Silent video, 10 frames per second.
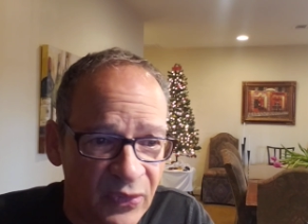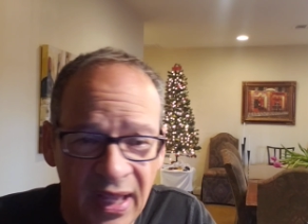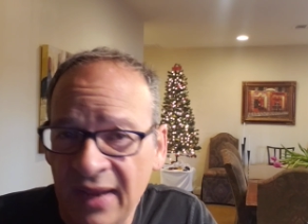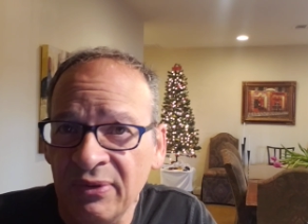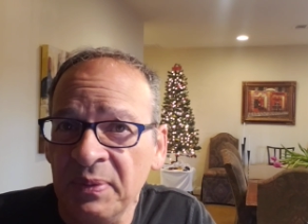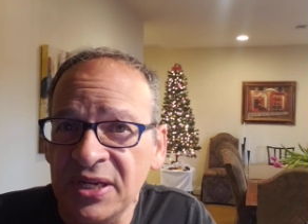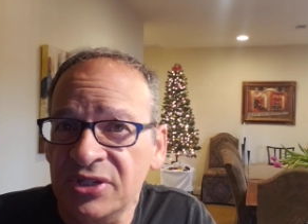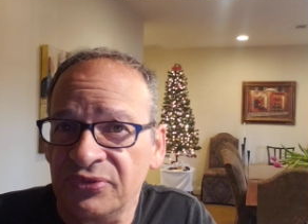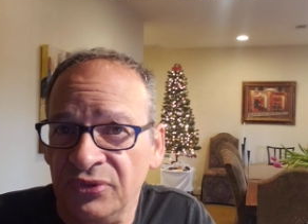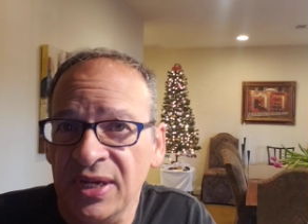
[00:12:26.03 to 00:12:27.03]

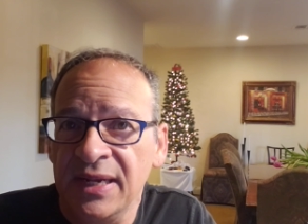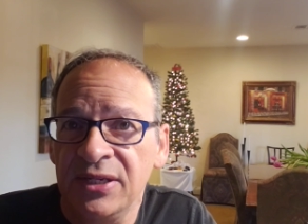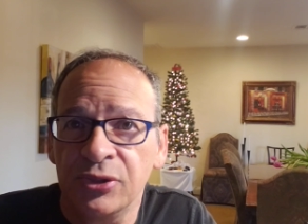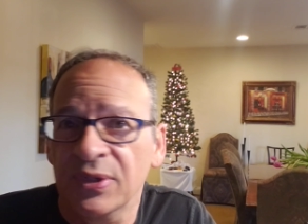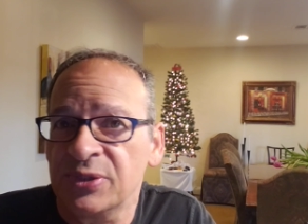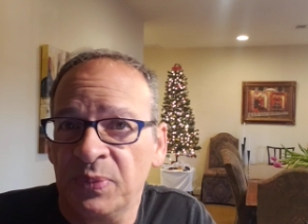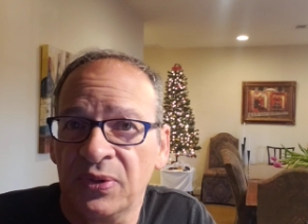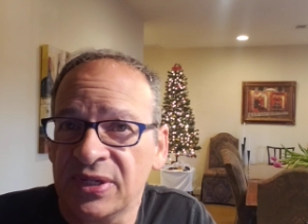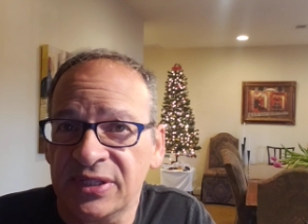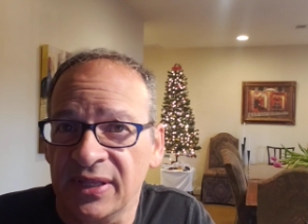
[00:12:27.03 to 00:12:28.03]
Everybody's free to
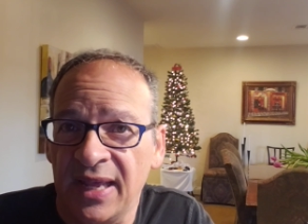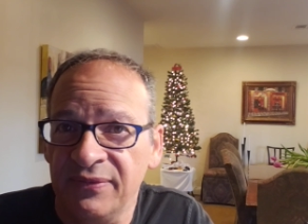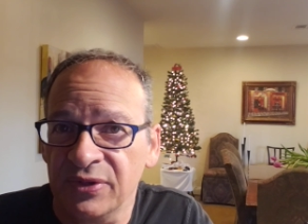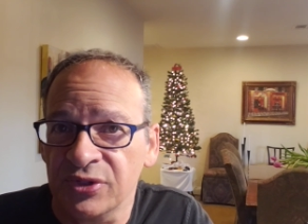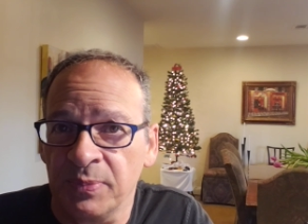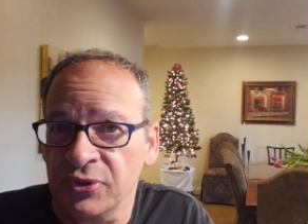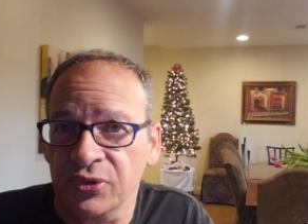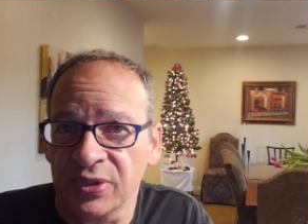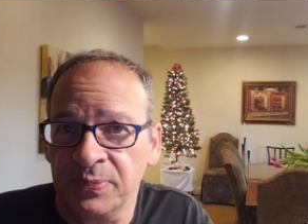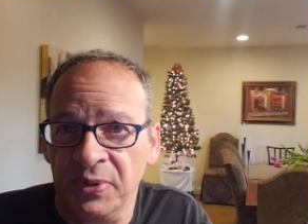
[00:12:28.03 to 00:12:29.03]
experience the life they're supposed
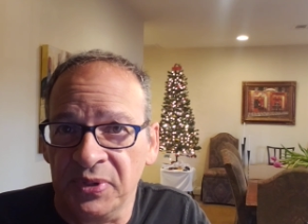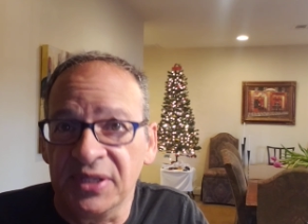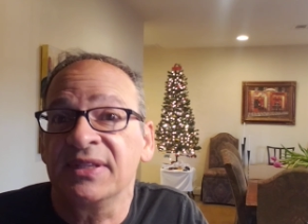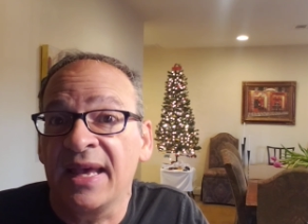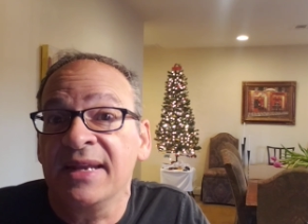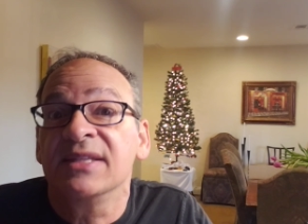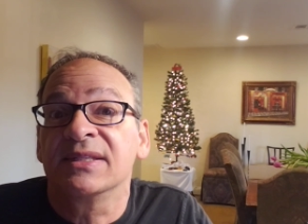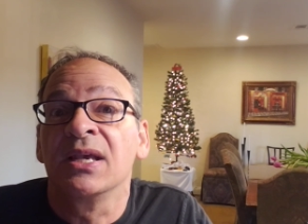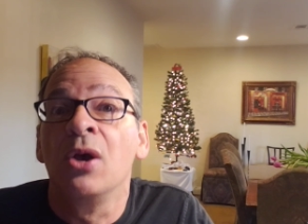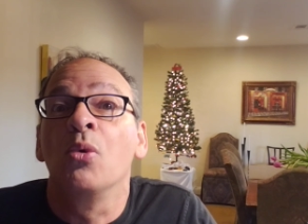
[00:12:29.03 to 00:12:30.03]
to experience. That
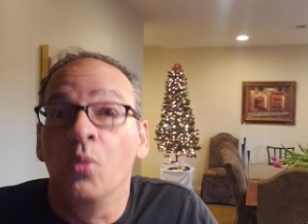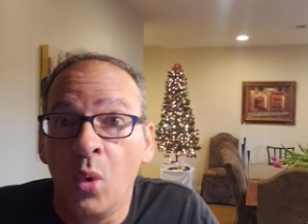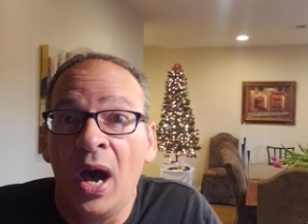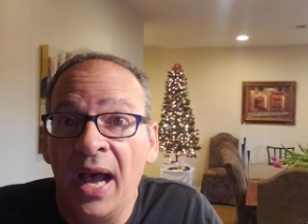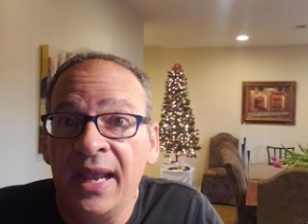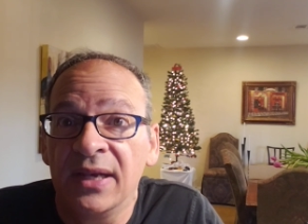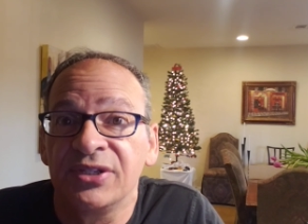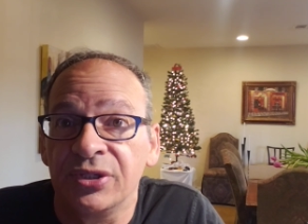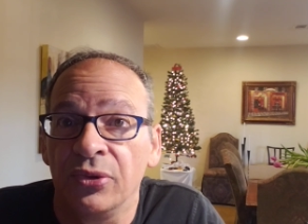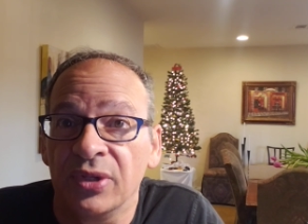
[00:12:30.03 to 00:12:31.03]
is why a
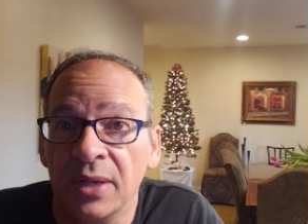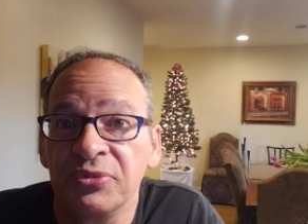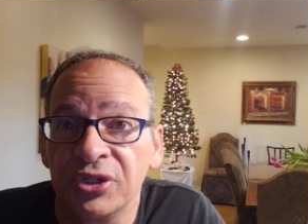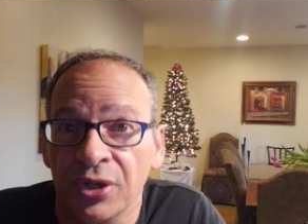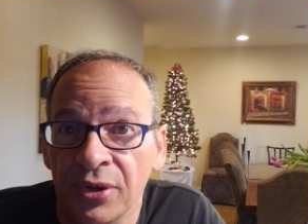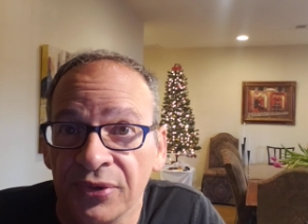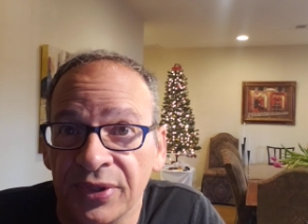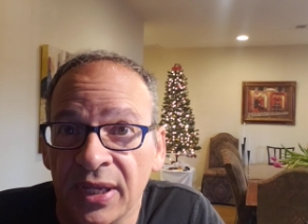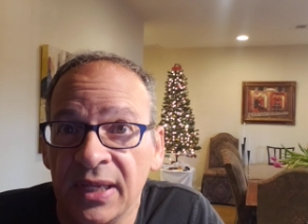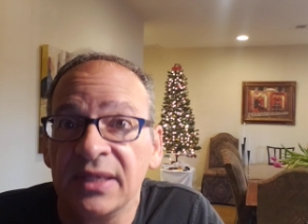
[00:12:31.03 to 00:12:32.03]
soul comes to
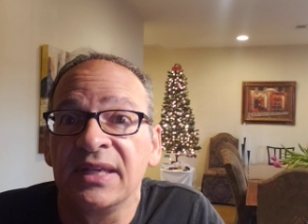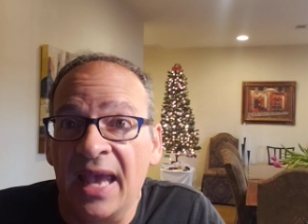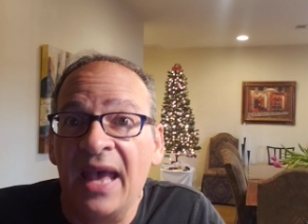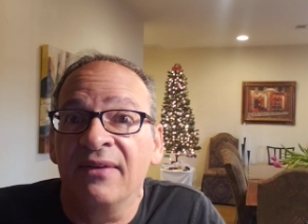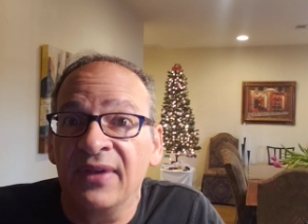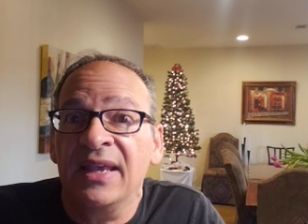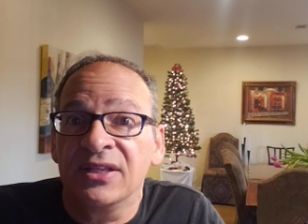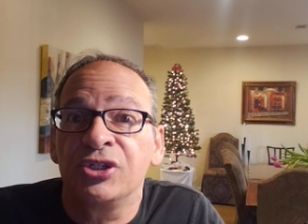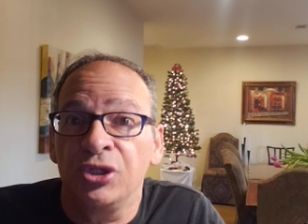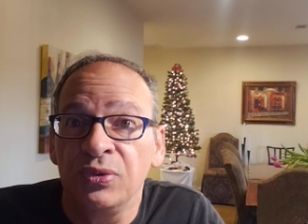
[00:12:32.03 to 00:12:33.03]
Earth, to have
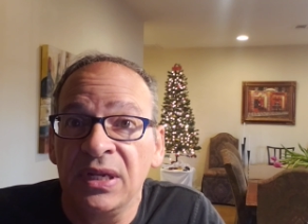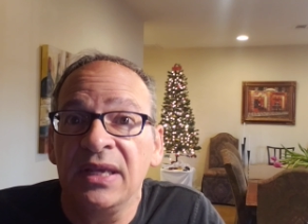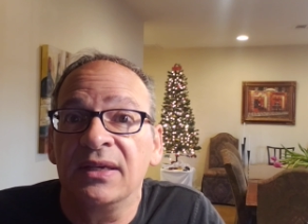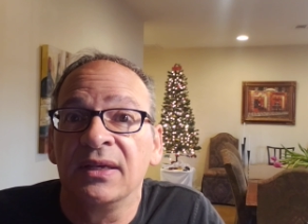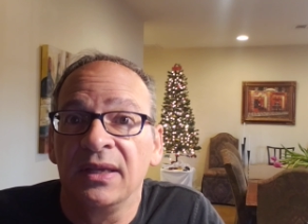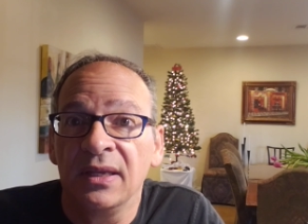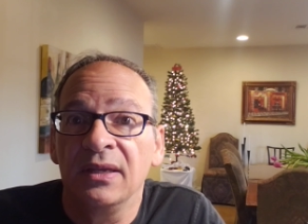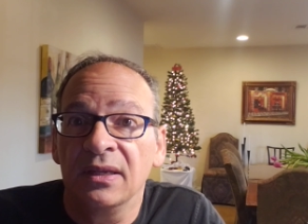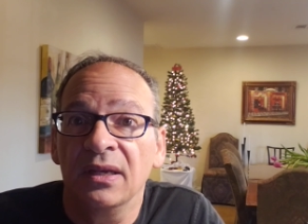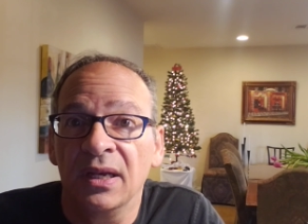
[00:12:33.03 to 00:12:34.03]
its unique
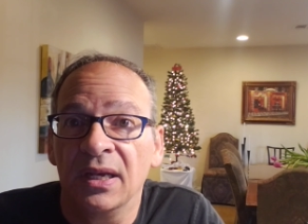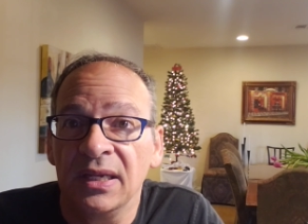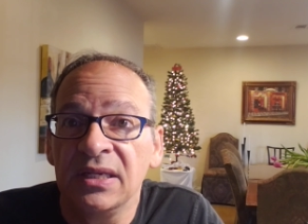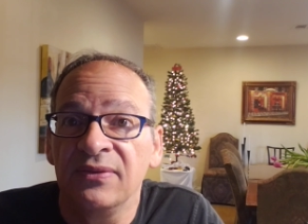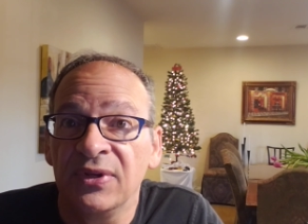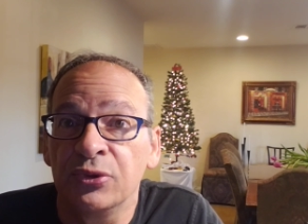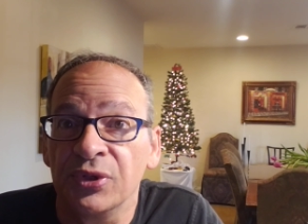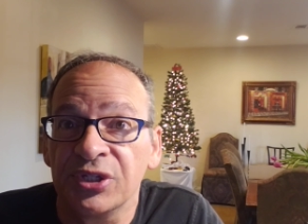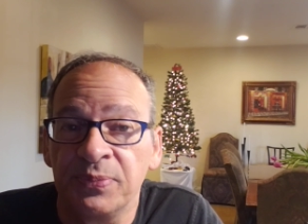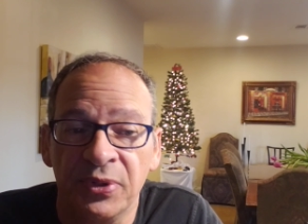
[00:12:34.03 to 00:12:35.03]
individual
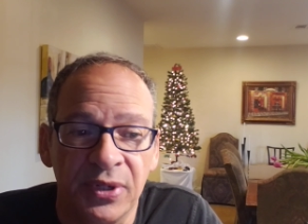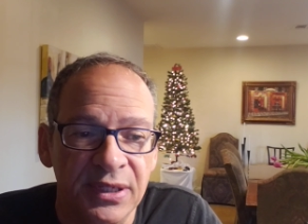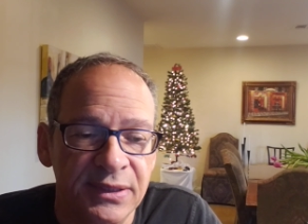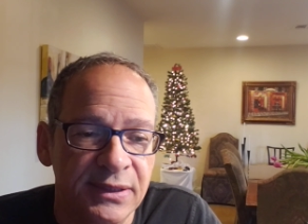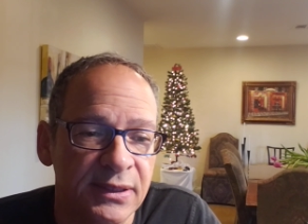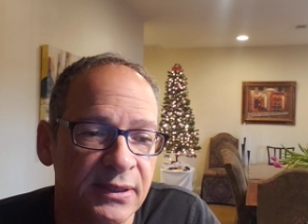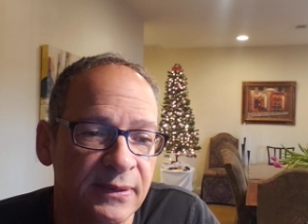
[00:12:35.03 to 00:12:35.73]
experience.